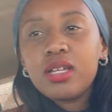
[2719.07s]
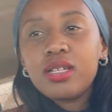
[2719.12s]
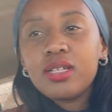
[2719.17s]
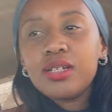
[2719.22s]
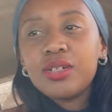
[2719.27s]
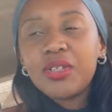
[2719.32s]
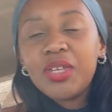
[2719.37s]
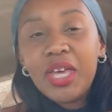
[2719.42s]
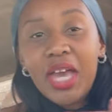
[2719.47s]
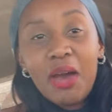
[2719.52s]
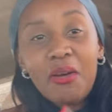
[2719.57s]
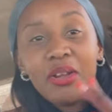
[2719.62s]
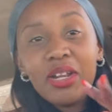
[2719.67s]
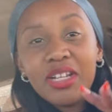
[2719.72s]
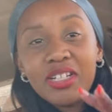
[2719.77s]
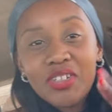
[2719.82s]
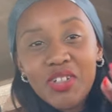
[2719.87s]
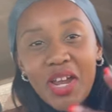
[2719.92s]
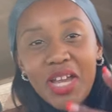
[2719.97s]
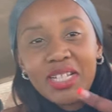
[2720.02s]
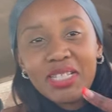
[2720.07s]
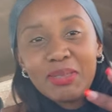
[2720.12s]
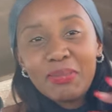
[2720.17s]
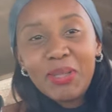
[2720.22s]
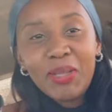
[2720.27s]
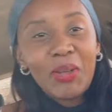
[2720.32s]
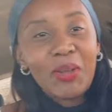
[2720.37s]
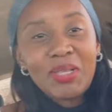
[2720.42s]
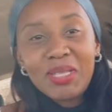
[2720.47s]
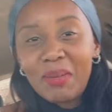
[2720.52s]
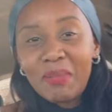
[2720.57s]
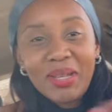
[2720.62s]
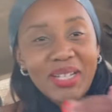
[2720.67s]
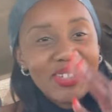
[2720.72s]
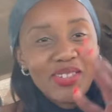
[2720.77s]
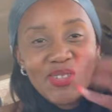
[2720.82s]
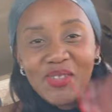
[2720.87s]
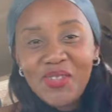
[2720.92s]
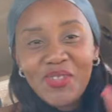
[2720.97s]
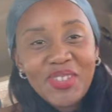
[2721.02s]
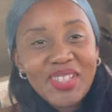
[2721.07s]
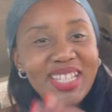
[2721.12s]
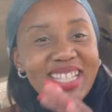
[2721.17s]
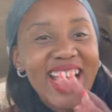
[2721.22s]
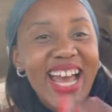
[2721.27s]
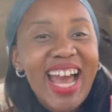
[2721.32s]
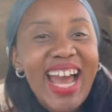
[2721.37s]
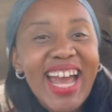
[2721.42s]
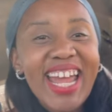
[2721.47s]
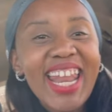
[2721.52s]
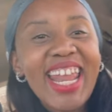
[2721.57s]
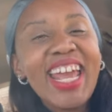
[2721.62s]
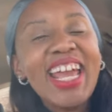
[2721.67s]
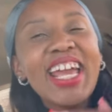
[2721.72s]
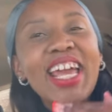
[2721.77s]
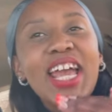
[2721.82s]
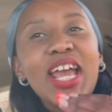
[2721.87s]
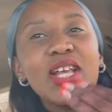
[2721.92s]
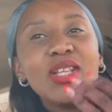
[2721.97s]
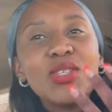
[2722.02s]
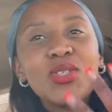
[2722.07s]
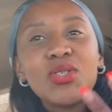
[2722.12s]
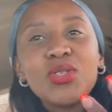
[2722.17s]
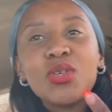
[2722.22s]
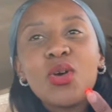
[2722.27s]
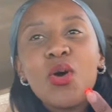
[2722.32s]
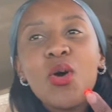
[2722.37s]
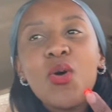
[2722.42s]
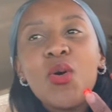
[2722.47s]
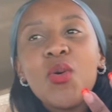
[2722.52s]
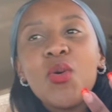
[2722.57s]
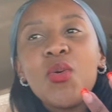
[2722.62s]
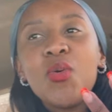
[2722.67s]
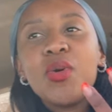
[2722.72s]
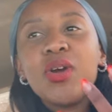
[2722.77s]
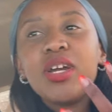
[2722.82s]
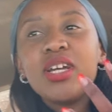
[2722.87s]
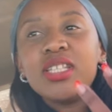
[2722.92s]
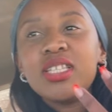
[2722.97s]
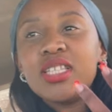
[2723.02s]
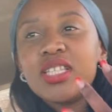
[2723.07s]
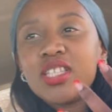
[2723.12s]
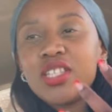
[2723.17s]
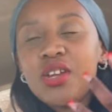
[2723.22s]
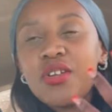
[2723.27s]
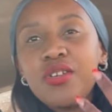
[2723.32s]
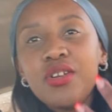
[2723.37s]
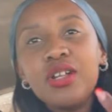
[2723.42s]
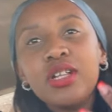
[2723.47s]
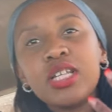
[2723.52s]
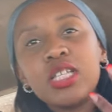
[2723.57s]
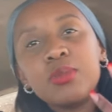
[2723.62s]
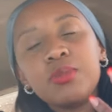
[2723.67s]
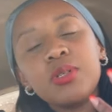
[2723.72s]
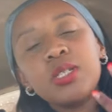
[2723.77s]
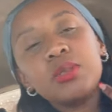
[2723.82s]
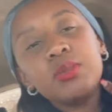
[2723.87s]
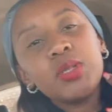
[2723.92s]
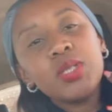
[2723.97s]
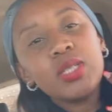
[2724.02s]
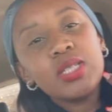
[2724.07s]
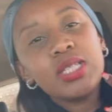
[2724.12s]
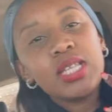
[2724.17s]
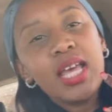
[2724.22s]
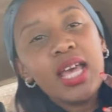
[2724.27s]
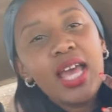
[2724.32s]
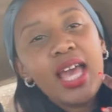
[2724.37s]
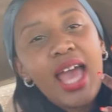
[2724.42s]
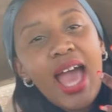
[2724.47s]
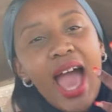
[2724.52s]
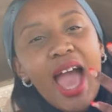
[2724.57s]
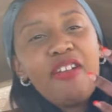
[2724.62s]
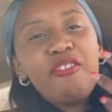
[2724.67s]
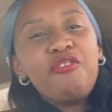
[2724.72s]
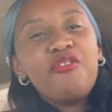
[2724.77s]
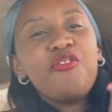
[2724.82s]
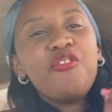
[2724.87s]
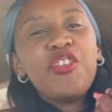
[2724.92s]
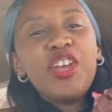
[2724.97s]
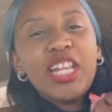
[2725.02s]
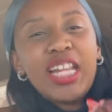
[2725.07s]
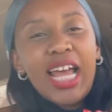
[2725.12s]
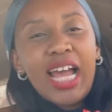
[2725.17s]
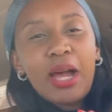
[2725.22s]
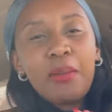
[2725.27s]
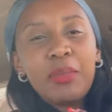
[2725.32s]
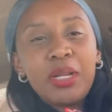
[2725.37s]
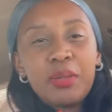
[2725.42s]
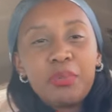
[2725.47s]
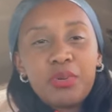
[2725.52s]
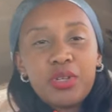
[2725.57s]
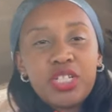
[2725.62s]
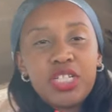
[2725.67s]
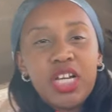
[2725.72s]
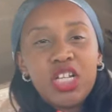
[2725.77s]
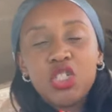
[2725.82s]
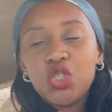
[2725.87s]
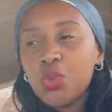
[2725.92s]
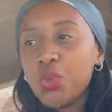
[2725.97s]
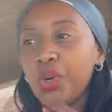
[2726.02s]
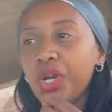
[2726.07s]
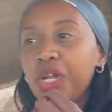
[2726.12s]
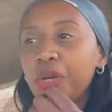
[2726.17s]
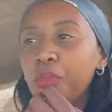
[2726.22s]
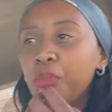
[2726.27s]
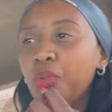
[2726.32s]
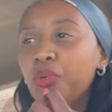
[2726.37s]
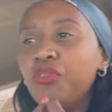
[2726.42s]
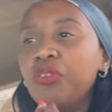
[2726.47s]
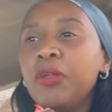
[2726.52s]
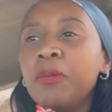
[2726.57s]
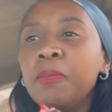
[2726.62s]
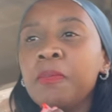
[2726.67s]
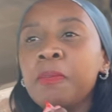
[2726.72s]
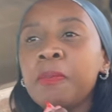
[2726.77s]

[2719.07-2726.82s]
Okay, I want to try and speak Xhosa about you. It's a surreal experience because I feel like I'm in a production or in a movie.